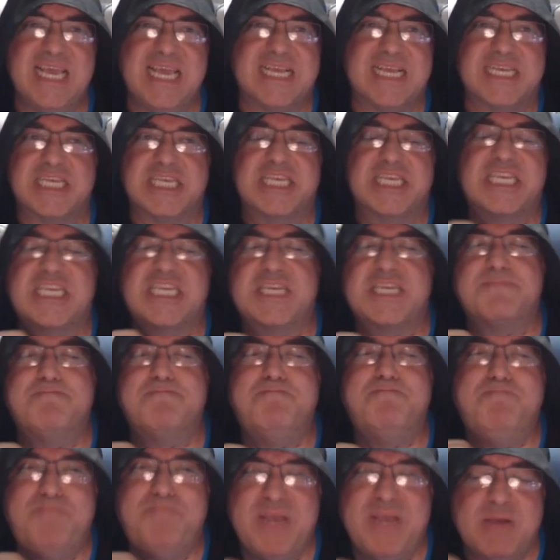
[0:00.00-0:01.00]

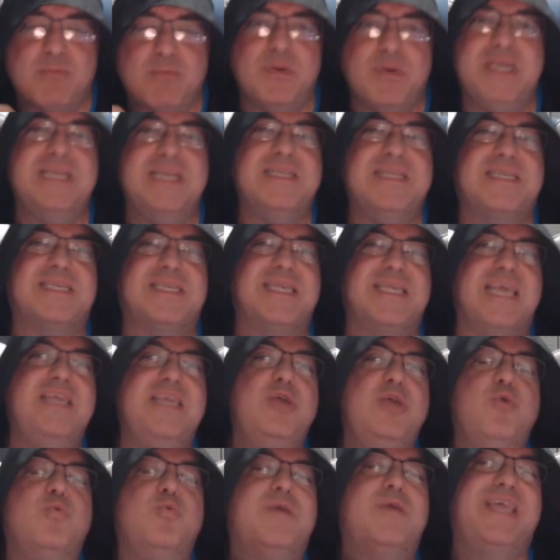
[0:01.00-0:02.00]
experience that
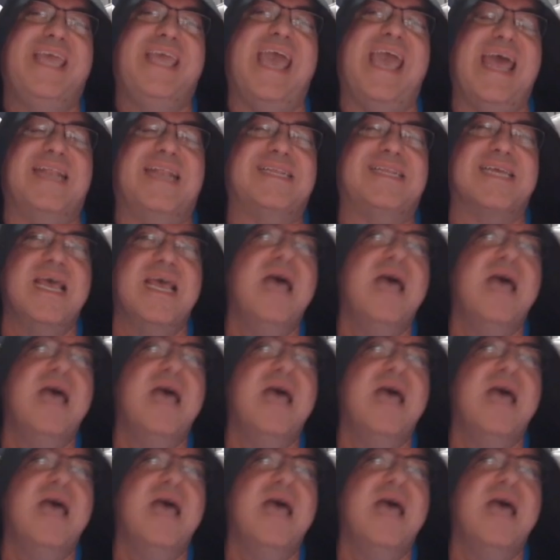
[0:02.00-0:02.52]
you get